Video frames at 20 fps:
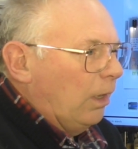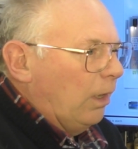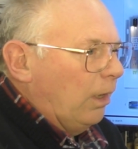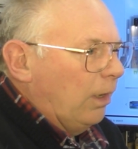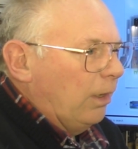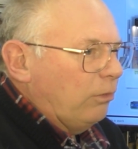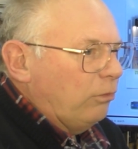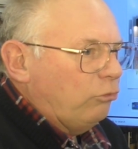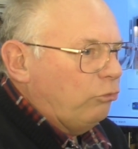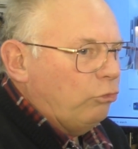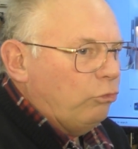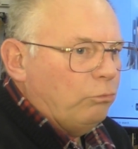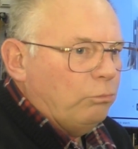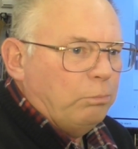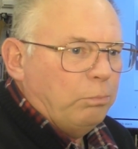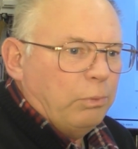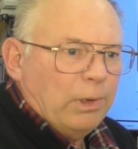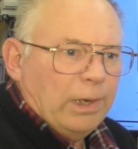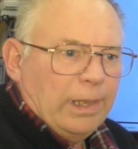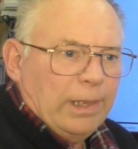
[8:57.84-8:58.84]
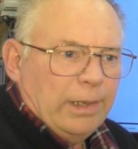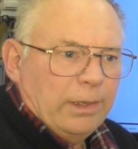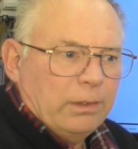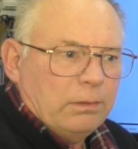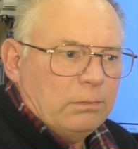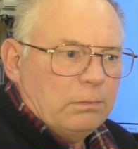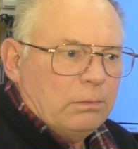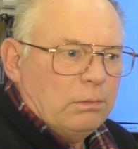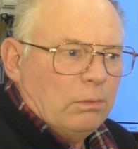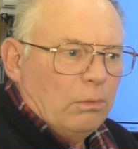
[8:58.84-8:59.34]
I do
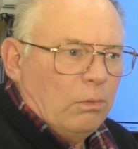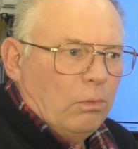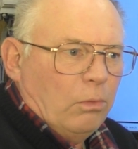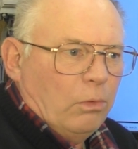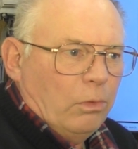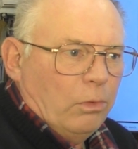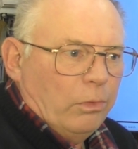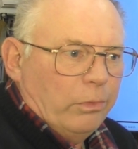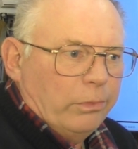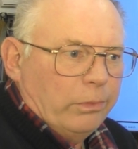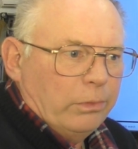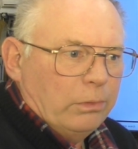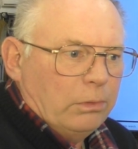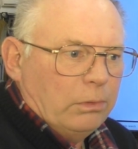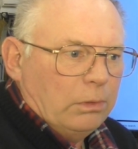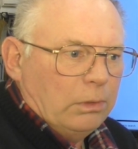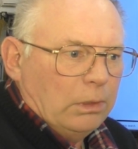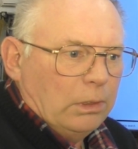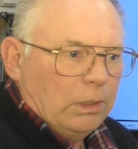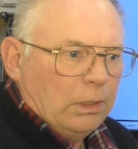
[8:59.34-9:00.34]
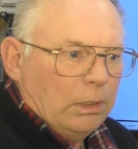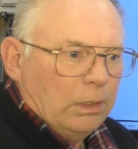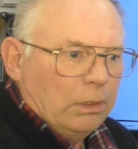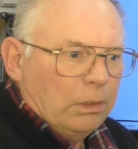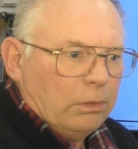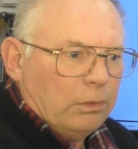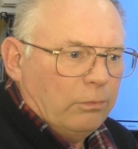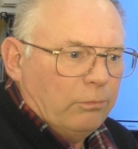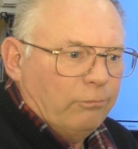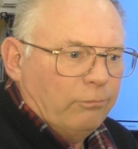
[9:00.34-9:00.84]
plan on
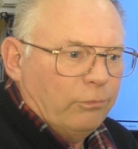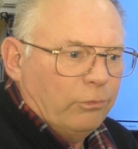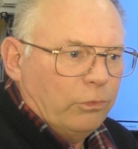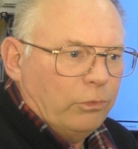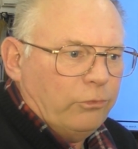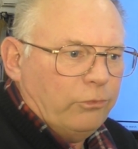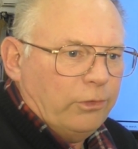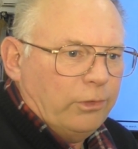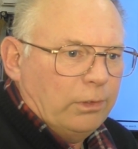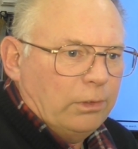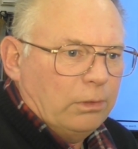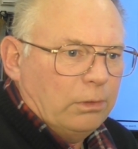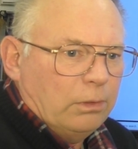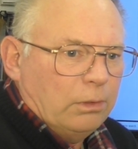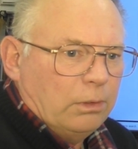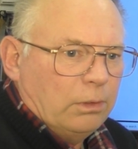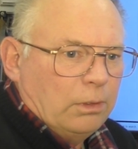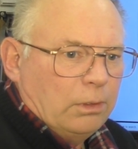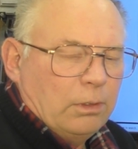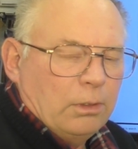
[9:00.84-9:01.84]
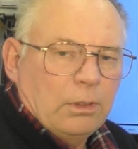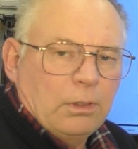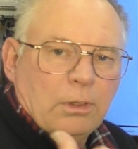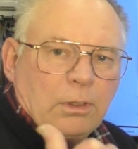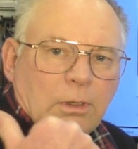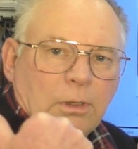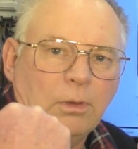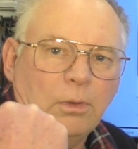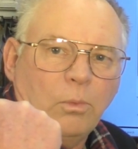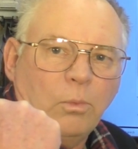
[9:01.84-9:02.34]
converting
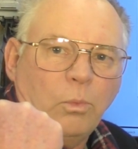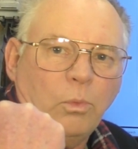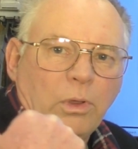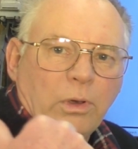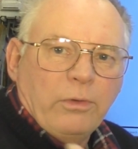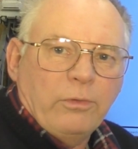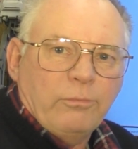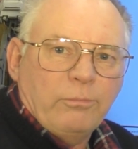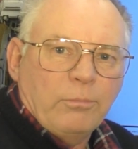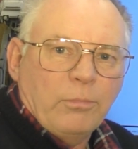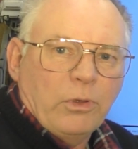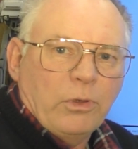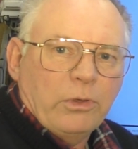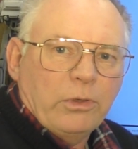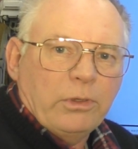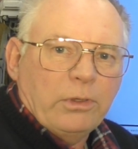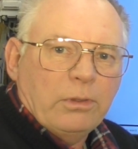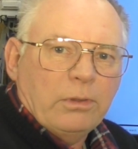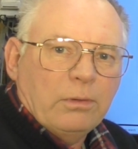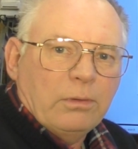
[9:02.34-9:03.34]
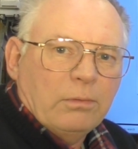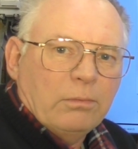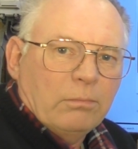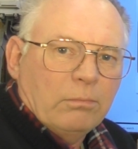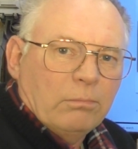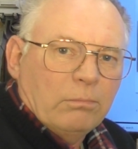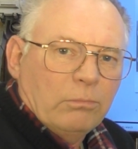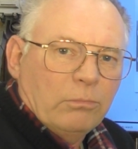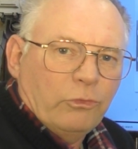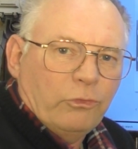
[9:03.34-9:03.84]
one of my
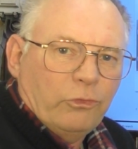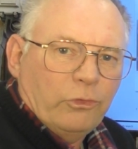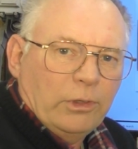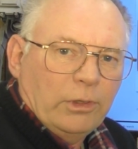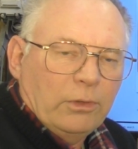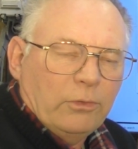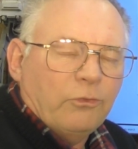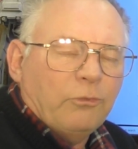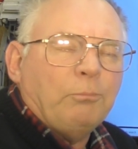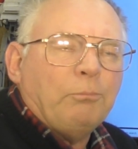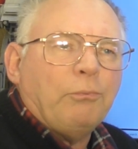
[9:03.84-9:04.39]
machines,